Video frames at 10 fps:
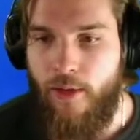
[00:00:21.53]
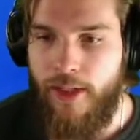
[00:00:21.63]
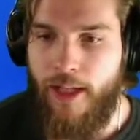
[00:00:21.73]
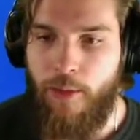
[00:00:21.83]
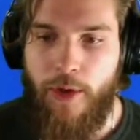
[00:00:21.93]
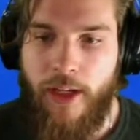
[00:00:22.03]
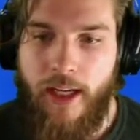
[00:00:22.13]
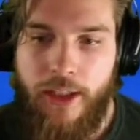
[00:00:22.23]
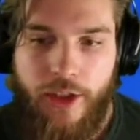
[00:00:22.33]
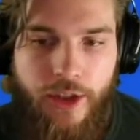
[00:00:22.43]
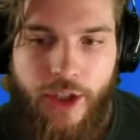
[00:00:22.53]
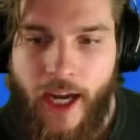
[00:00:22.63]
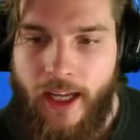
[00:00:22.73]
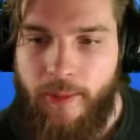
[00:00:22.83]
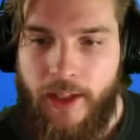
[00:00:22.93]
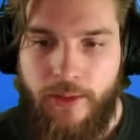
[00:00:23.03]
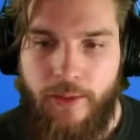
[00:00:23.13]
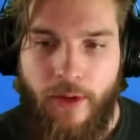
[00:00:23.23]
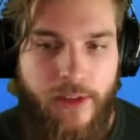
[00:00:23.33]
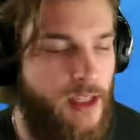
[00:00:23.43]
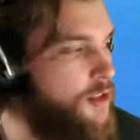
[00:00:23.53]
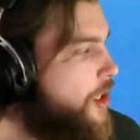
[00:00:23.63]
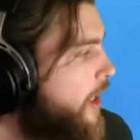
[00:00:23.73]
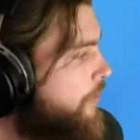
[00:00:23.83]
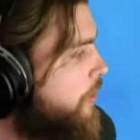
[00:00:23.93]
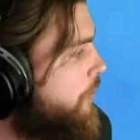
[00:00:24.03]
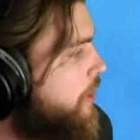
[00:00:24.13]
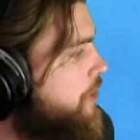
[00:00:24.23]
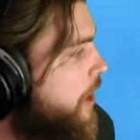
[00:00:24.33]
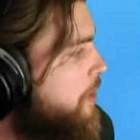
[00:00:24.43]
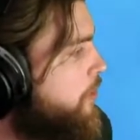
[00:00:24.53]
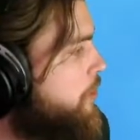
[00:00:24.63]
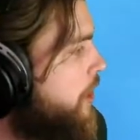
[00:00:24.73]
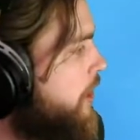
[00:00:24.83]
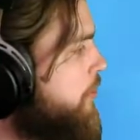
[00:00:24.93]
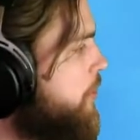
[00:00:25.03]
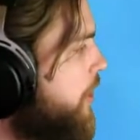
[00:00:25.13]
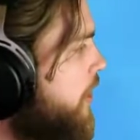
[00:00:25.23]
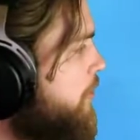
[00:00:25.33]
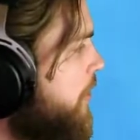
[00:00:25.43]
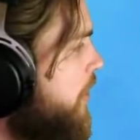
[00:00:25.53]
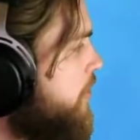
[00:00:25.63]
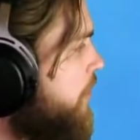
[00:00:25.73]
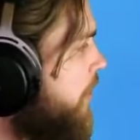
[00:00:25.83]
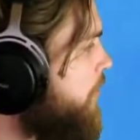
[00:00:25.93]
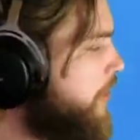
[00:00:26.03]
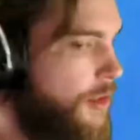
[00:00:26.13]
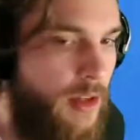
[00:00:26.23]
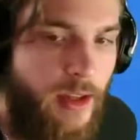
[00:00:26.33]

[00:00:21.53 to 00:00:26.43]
Now that we're kind of just chatting about some 12:10, chat, feel free to chime in. We'll try to keep you guys involved here.